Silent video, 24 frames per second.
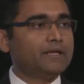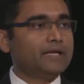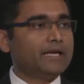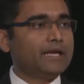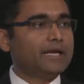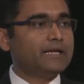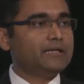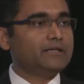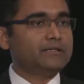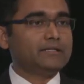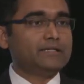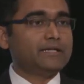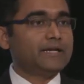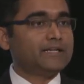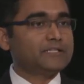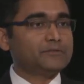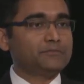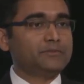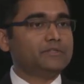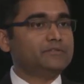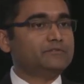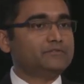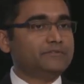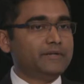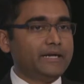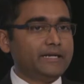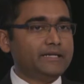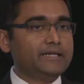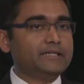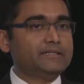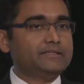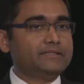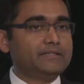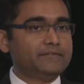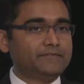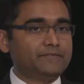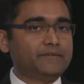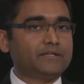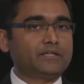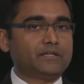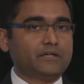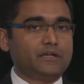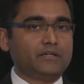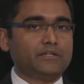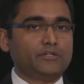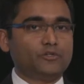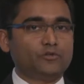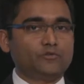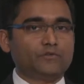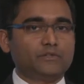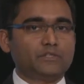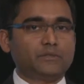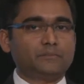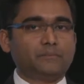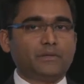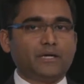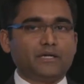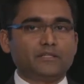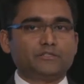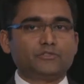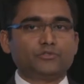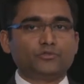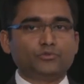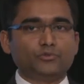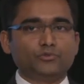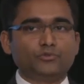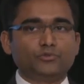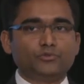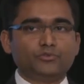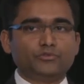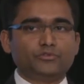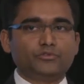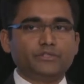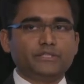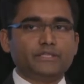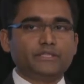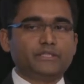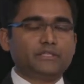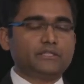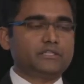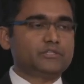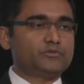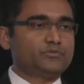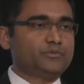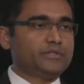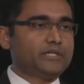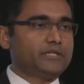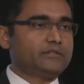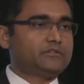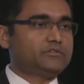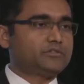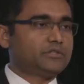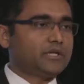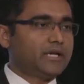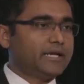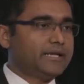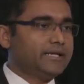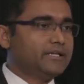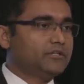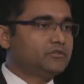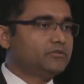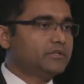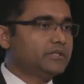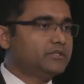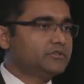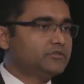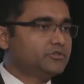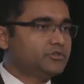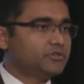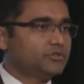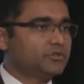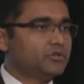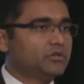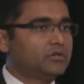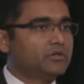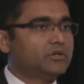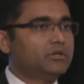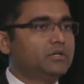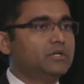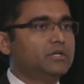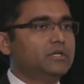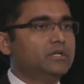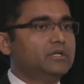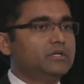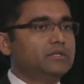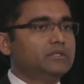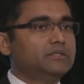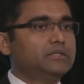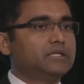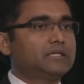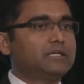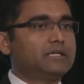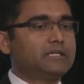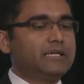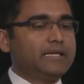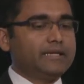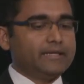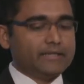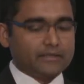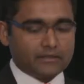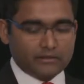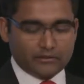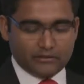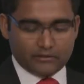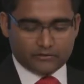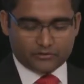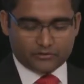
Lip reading: And it has been very difficult. Over the past 2 to 3 years, we are trying to ensure the clinical